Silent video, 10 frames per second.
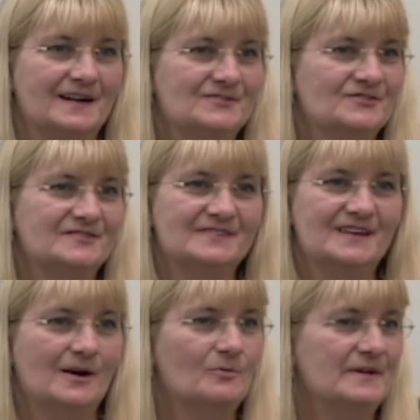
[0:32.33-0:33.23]
I just
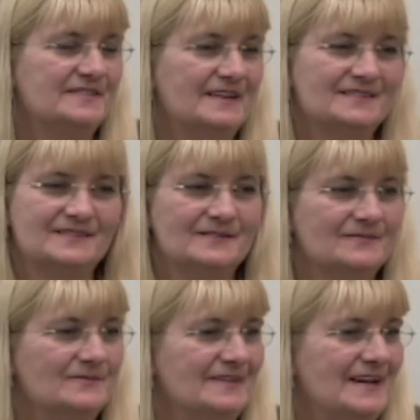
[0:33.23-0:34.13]
he always
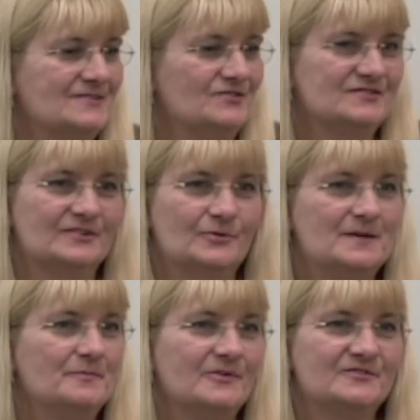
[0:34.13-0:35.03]
had just a
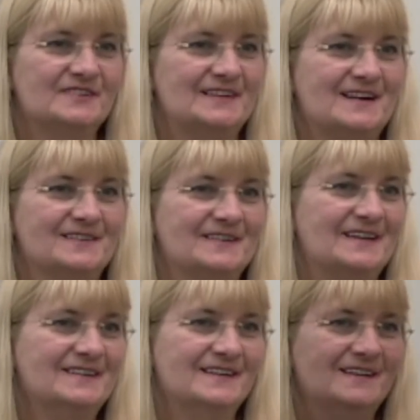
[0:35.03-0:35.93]
great personality.